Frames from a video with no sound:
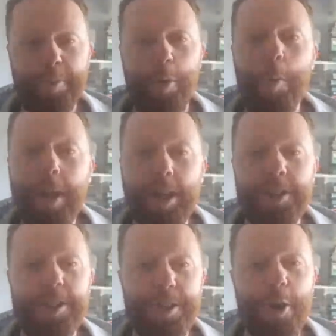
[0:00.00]
Probably
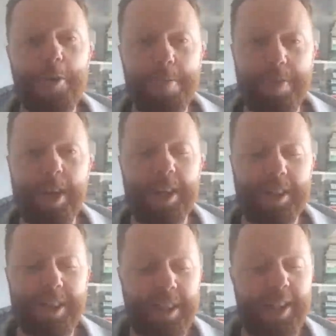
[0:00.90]
because he's a Tottenham
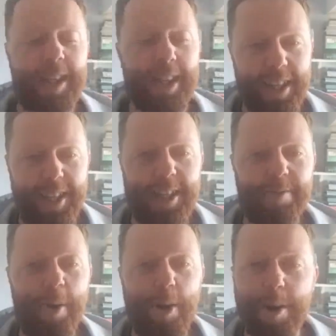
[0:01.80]
fan and
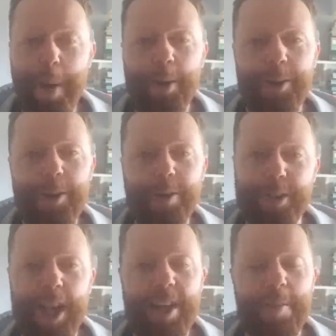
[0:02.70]
he's worried about the new
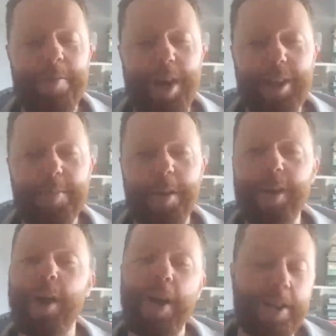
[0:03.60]
stadium effect. But
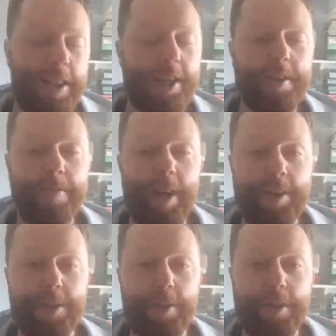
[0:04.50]
no, that's a fair
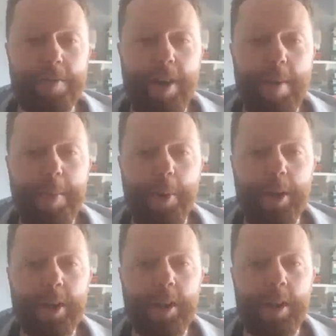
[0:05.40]
score. That's a fair
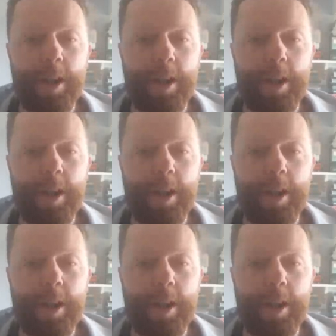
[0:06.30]
point.